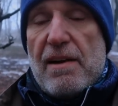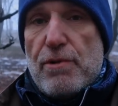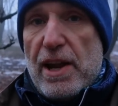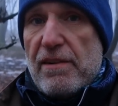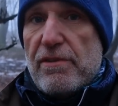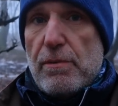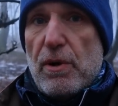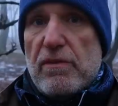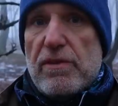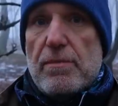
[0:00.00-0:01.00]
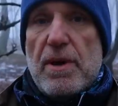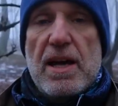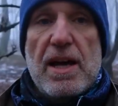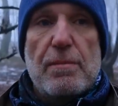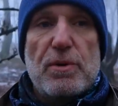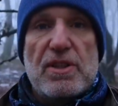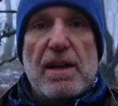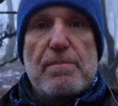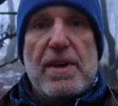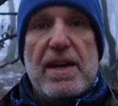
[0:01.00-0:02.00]
I've read every one of them I
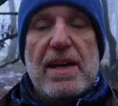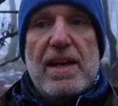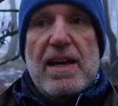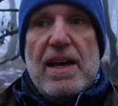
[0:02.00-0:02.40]
must admit